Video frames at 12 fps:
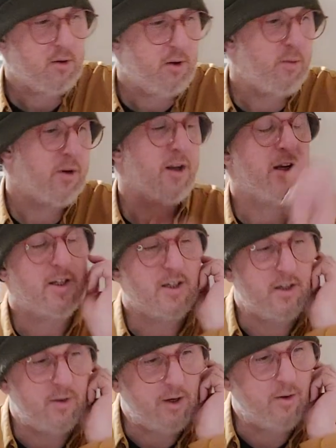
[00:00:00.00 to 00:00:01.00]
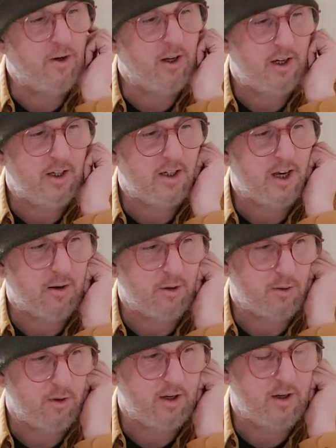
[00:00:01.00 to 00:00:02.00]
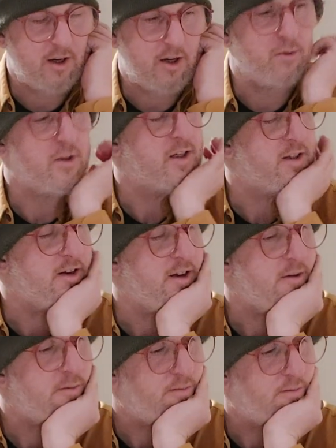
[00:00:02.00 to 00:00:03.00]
only when I listen to it, when I listen out to it and I notice it.